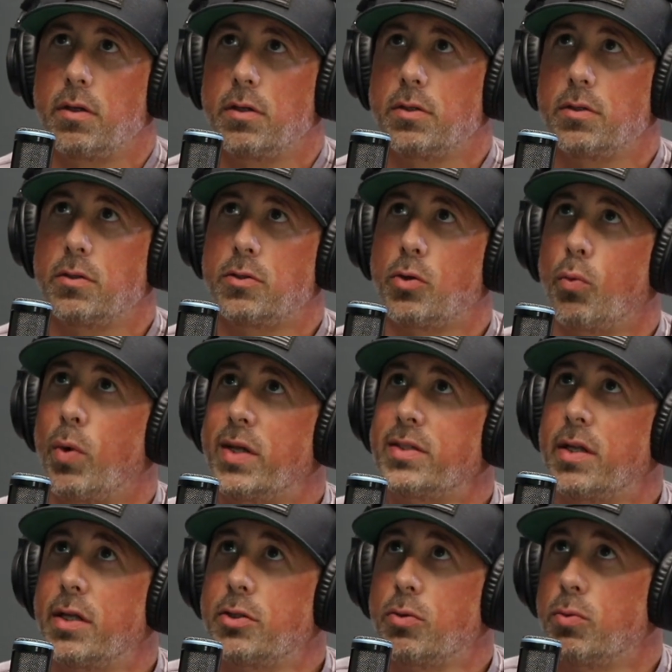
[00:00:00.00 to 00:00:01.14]
So
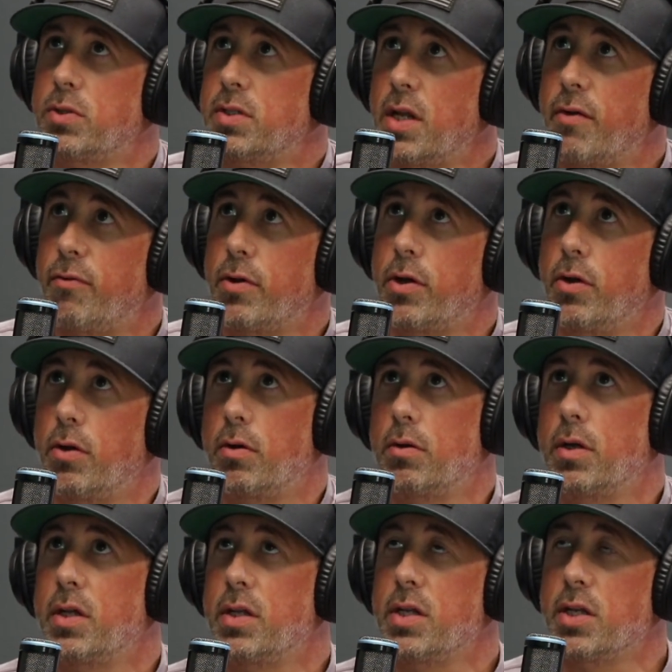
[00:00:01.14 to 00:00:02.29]
residential was never your
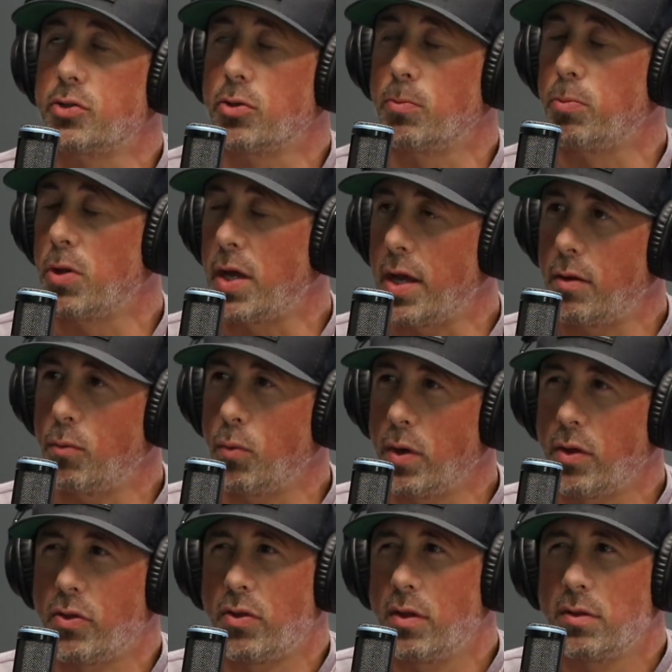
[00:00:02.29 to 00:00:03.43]
initial plan
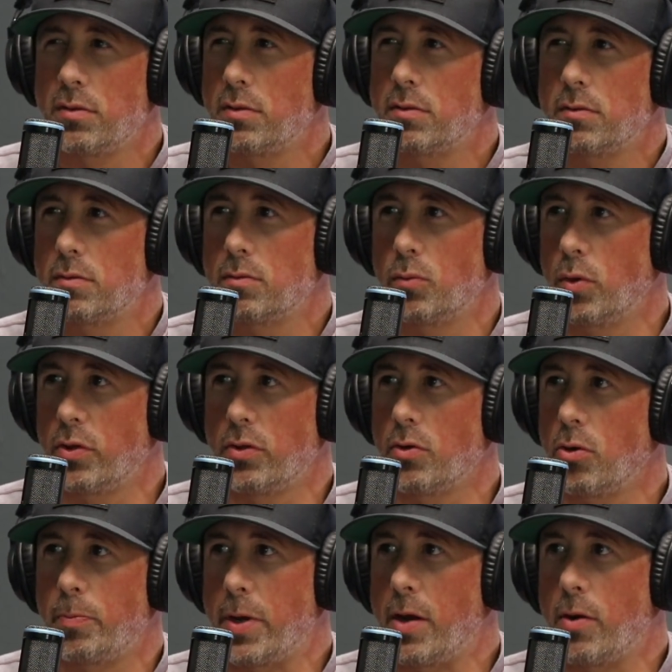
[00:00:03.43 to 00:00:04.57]
with N.E.R.D Power